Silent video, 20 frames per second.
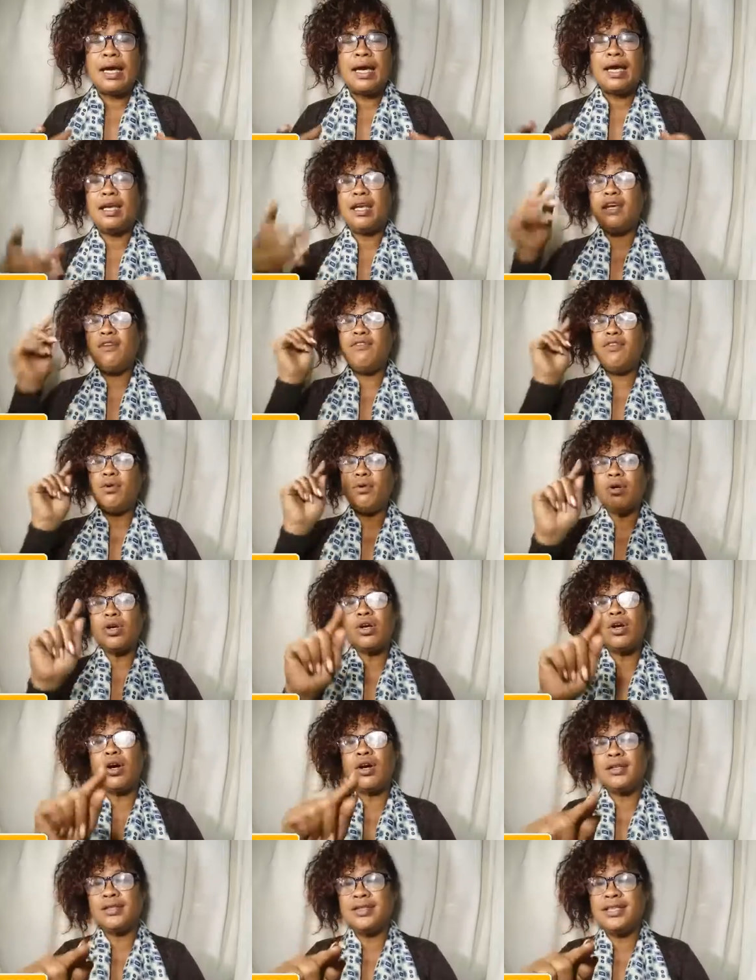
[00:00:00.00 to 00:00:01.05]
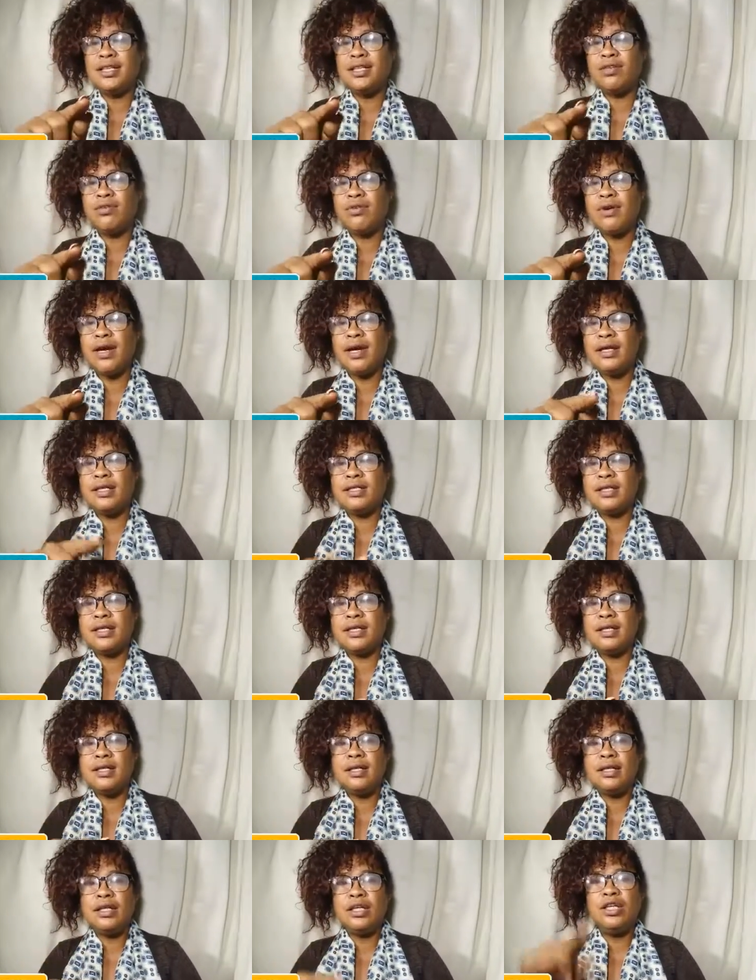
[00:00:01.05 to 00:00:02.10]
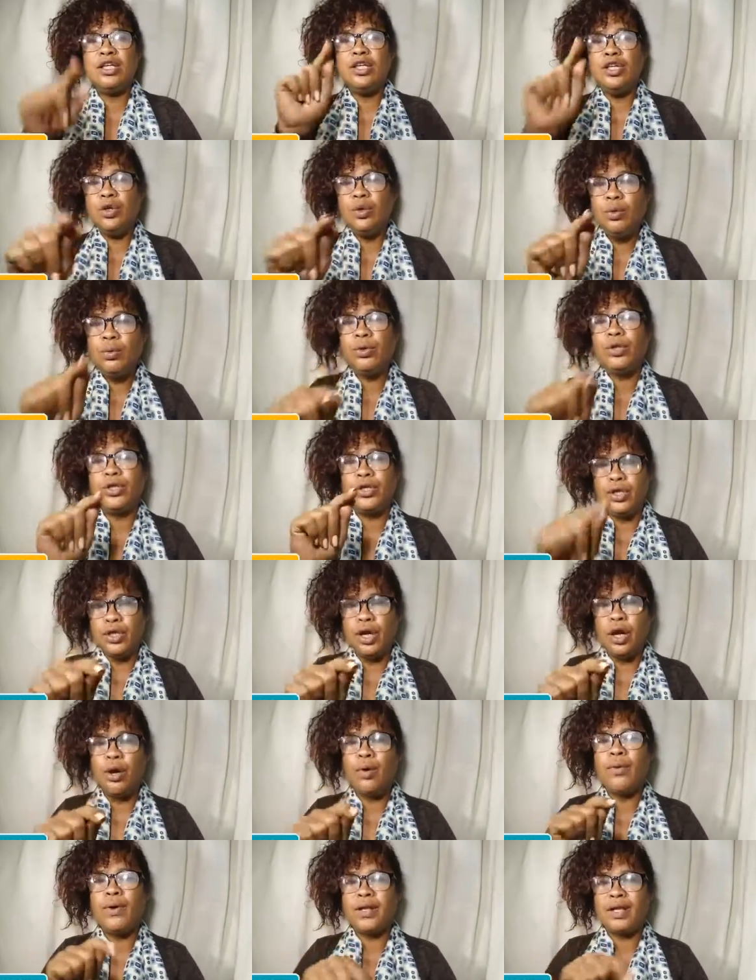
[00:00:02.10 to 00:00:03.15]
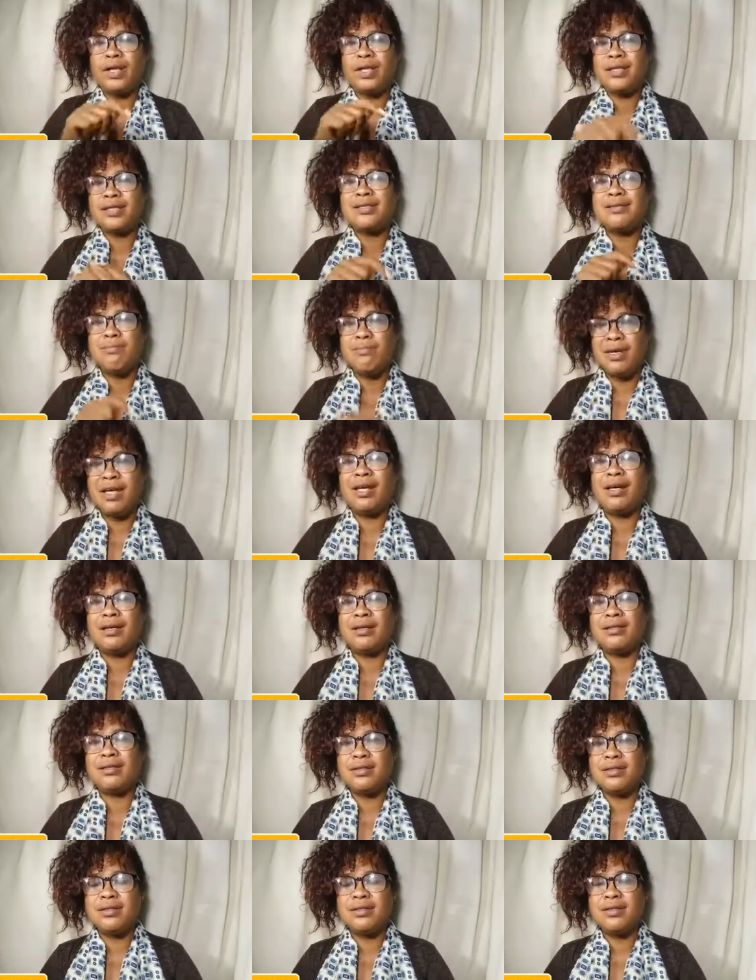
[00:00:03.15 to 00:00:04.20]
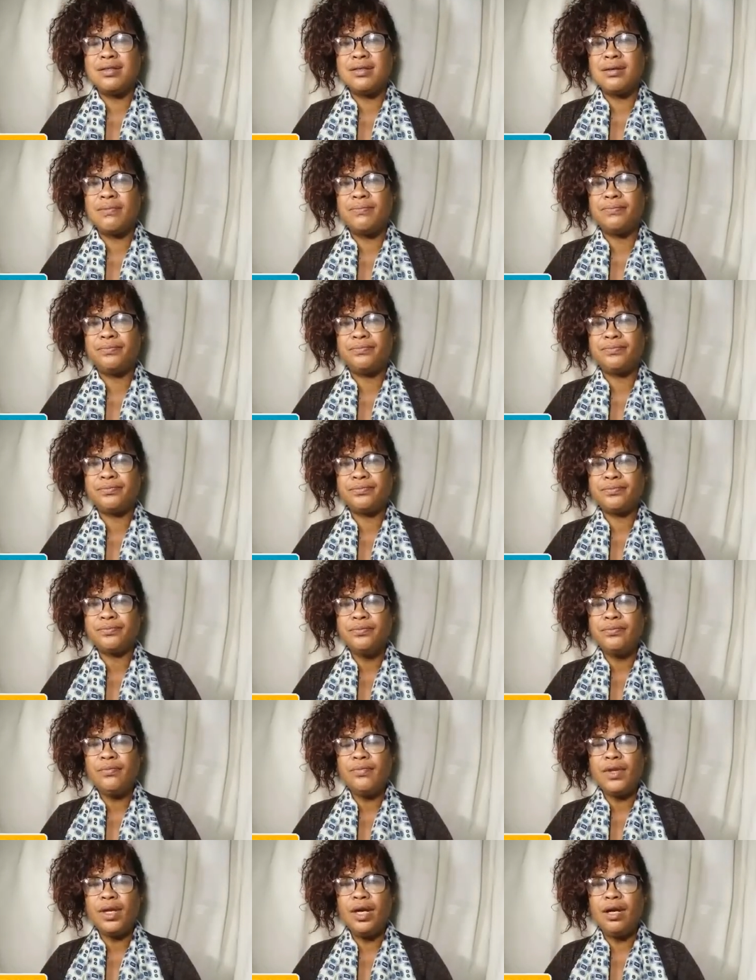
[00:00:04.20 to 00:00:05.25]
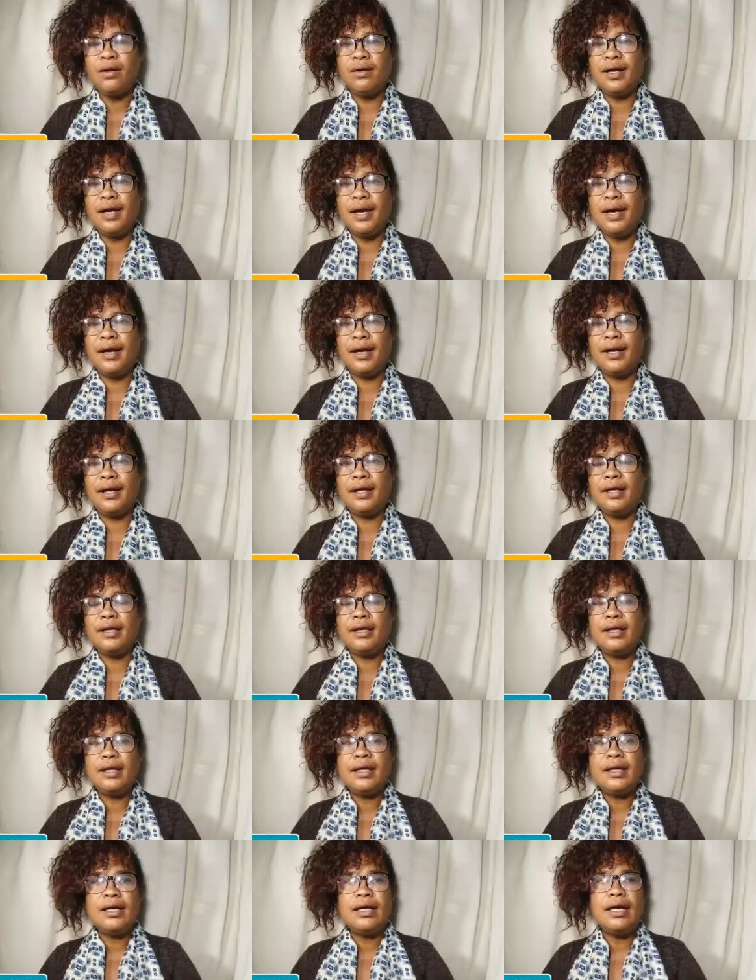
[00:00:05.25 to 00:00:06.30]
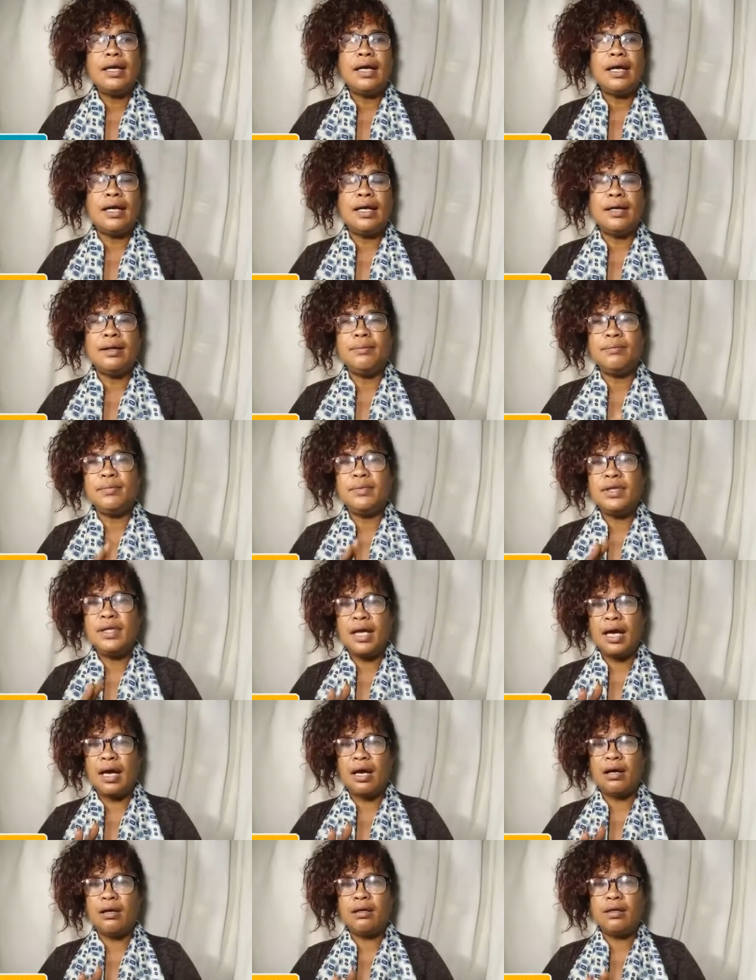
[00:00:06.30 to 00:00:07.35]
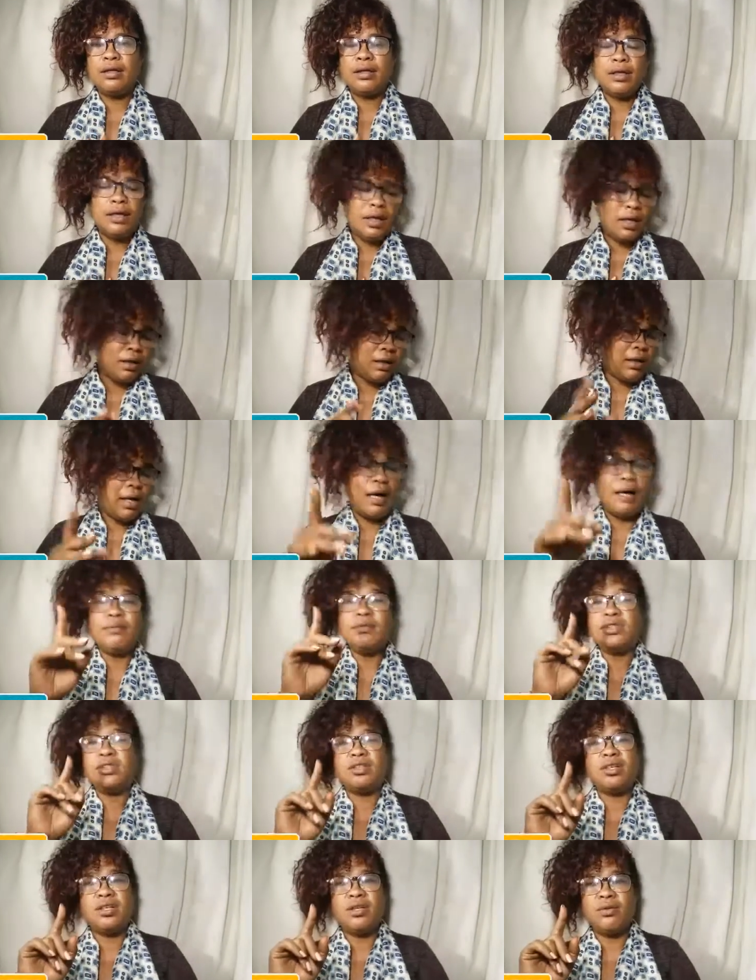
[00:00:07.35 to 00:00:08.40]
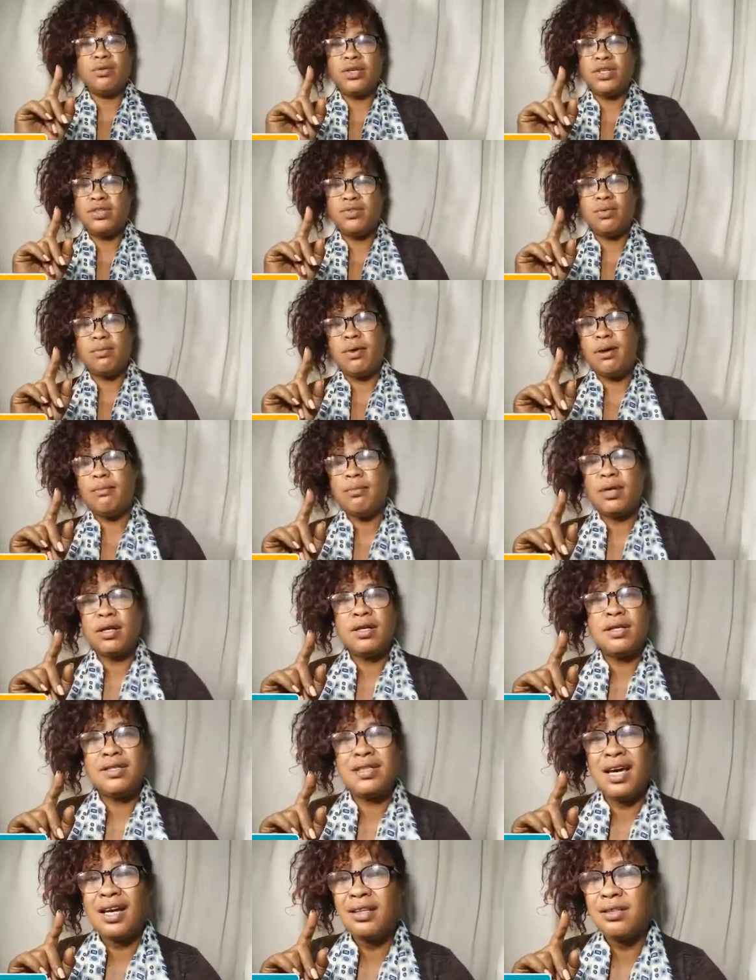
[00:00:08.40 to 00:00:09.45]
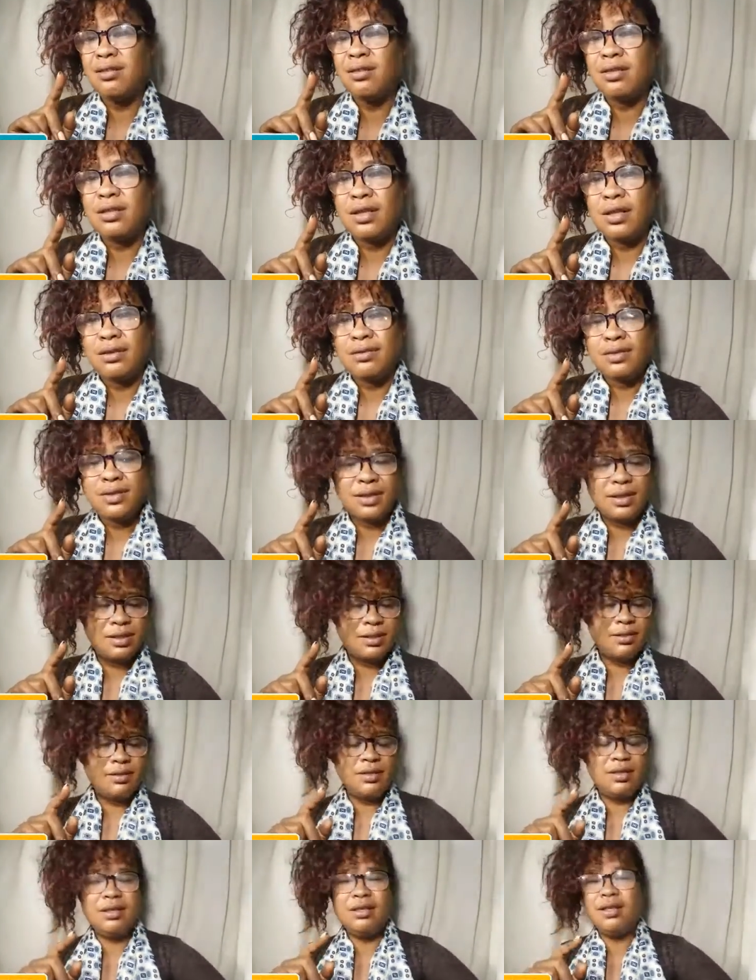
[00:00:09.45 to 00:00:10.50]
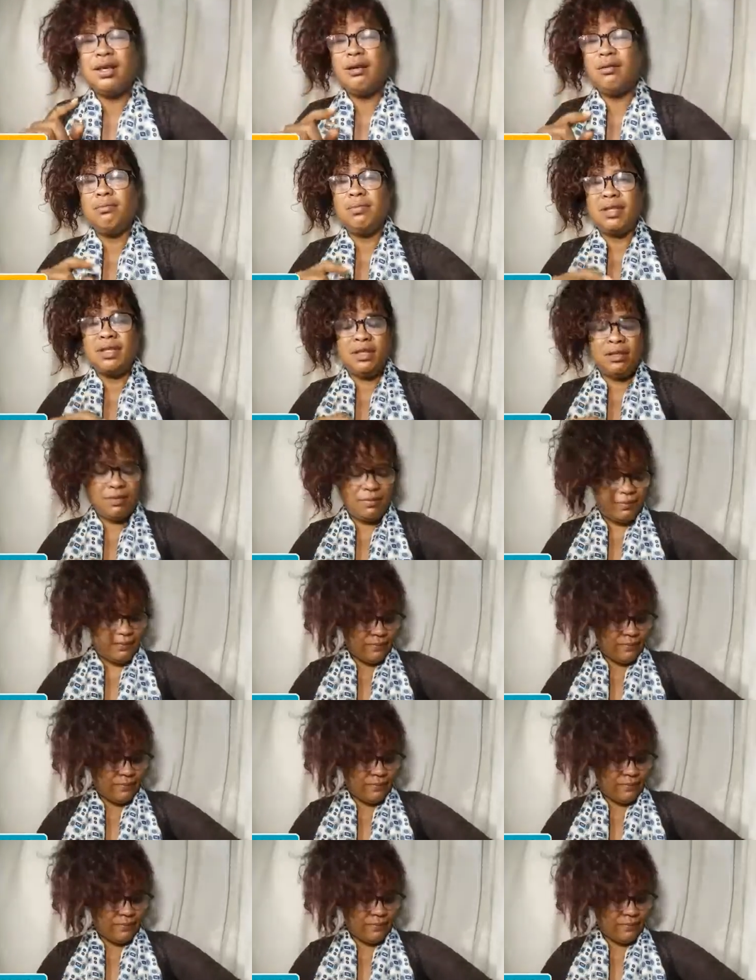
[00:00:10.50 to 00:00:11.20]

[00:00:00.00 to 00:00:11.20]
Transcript: And if you're a content creator, you would know what this means. Okay. Um, now, I'm just gonna reach for my book because I took notes. You know me.